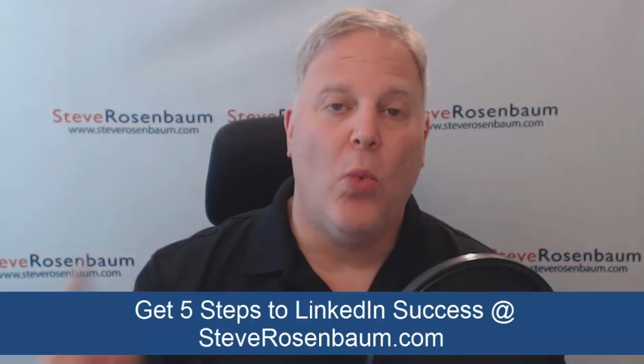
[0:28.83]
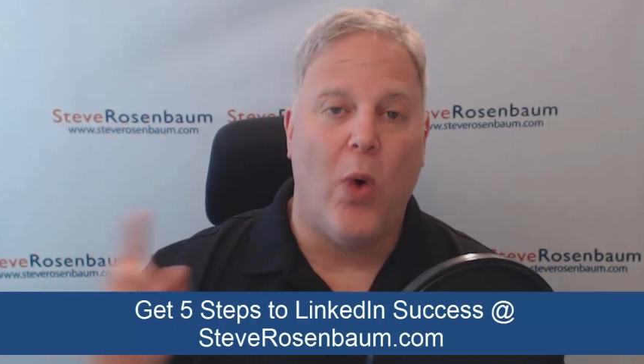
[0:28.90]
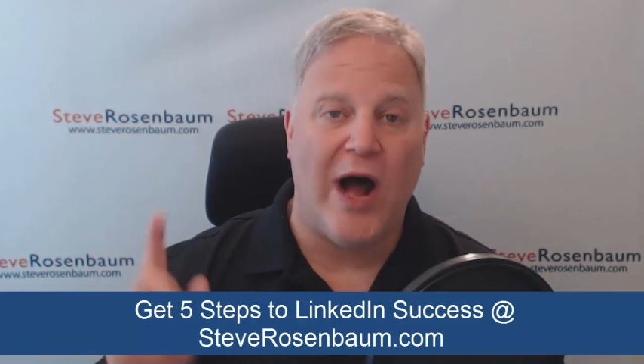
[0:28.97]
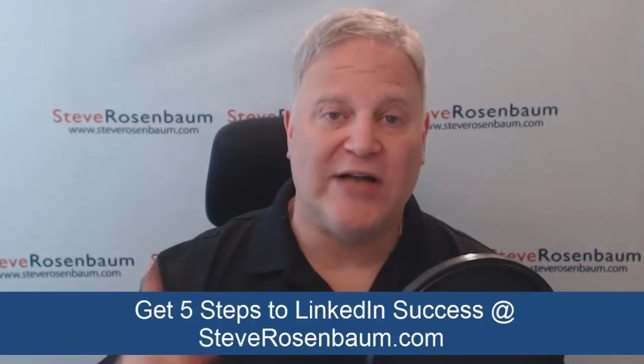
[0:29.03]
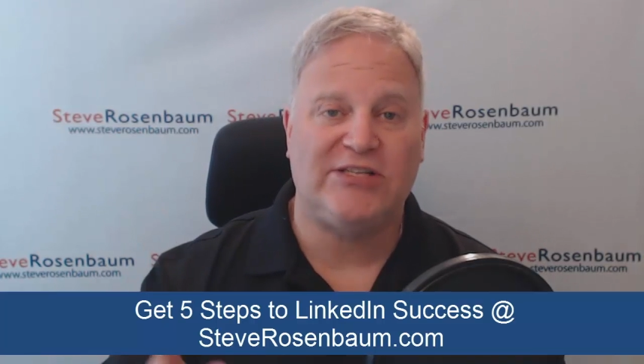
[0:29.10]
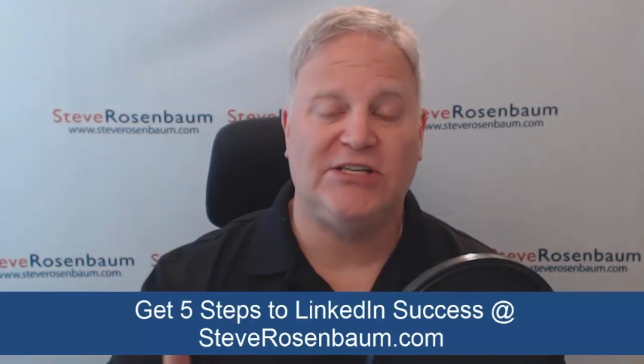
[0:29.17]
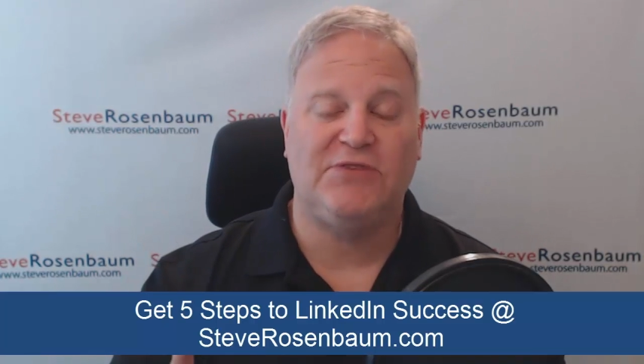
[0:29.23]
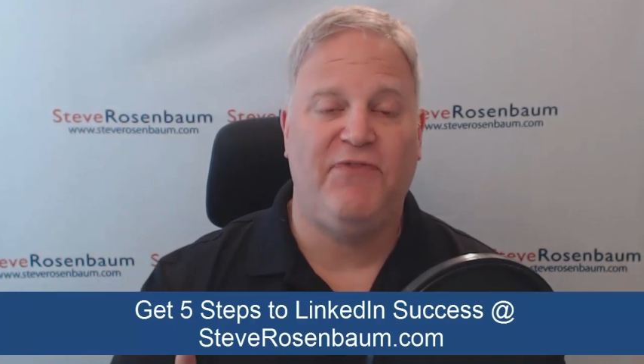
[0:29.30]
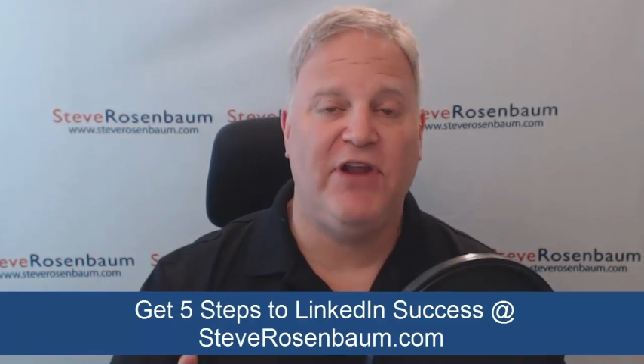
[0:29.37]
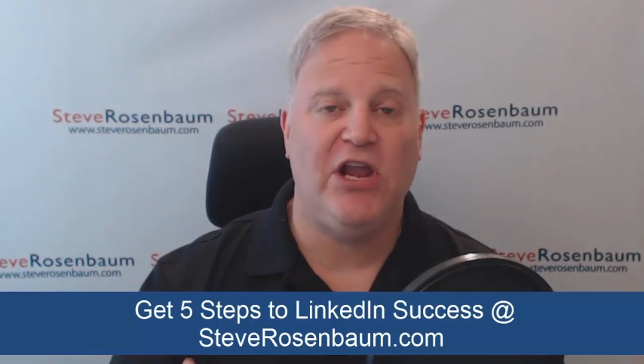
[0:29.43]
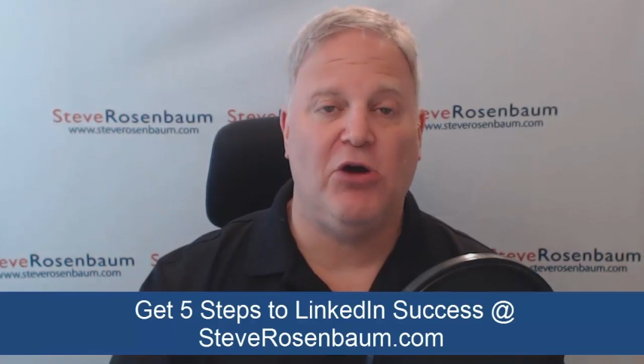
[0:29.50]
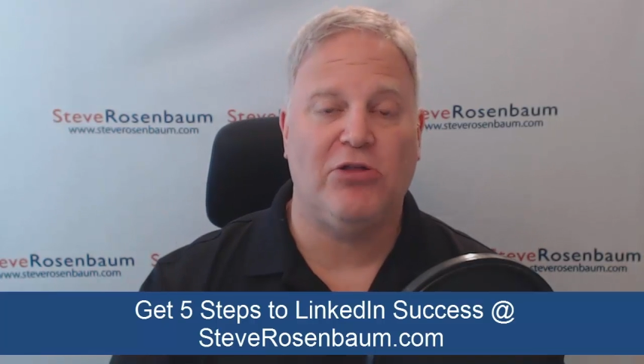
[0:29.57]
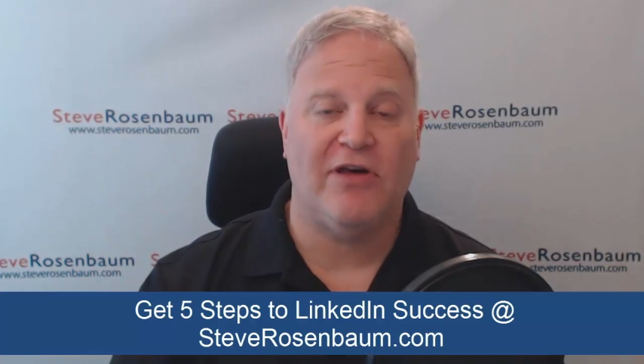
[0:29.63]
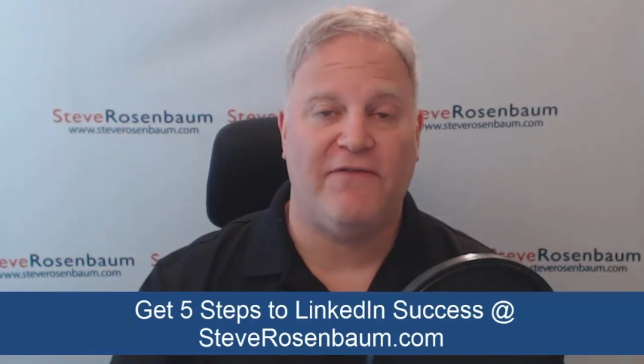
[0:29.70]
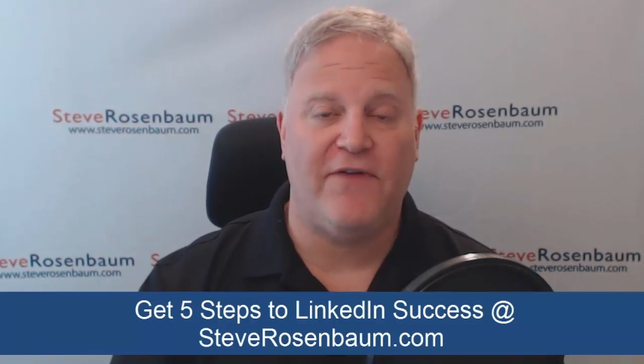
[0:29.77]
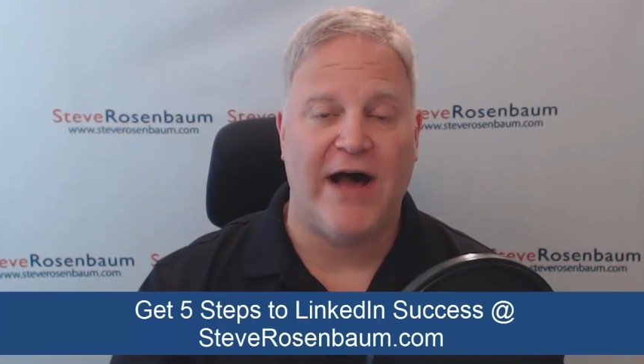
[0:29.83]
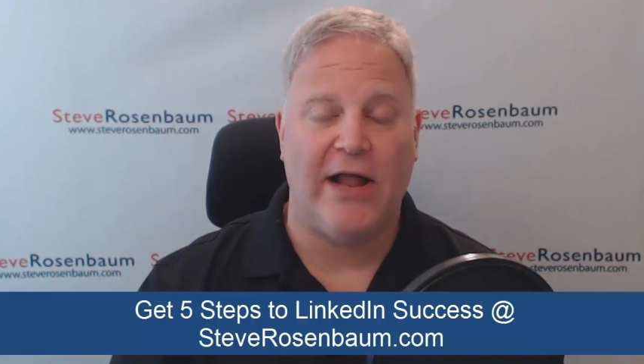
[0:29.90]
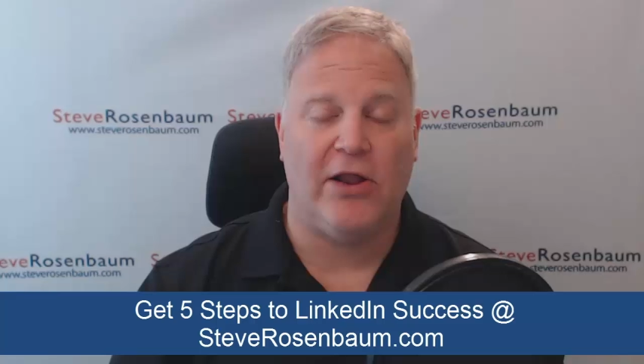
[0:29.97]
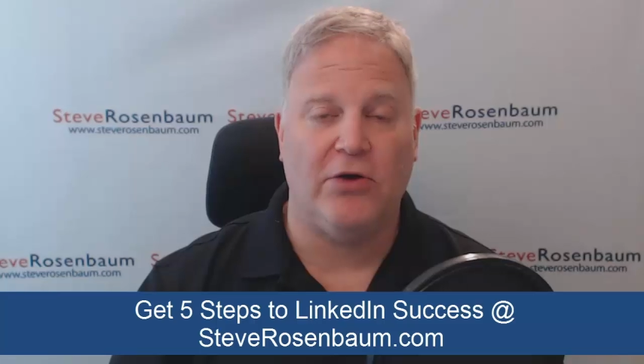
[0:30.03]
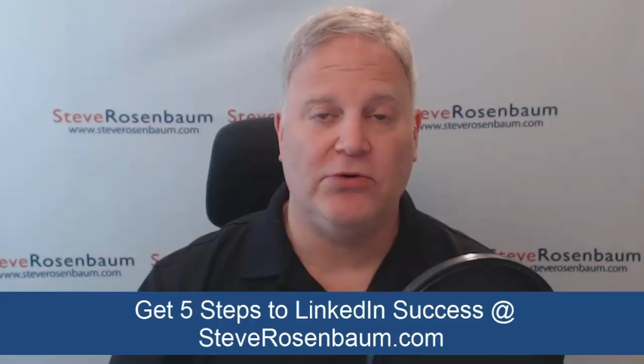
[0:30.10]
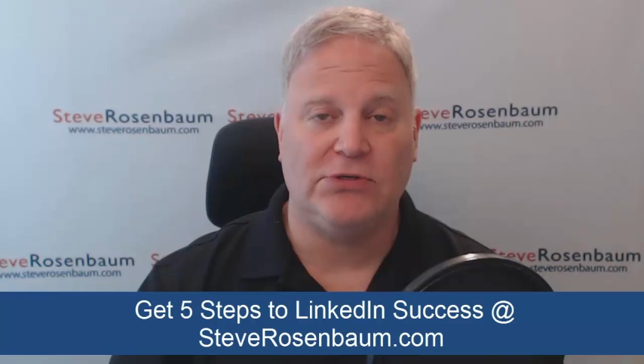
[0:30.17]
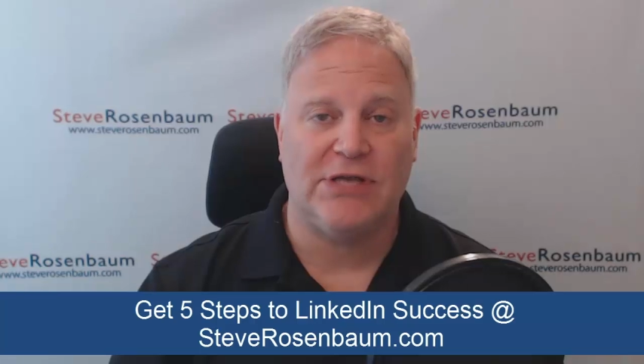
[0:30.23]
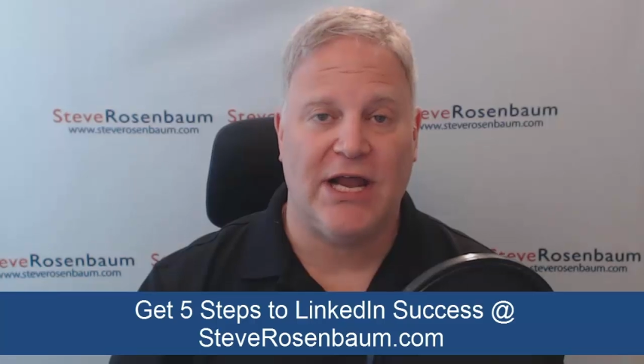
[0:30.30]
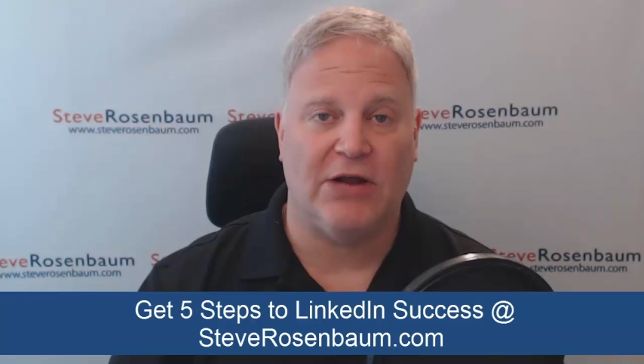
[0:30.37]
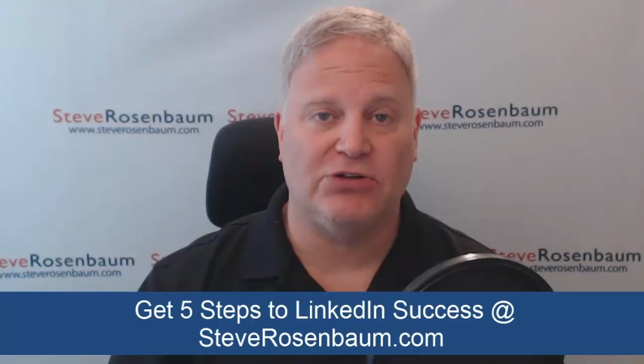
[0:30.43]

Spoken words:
watch this video that follows,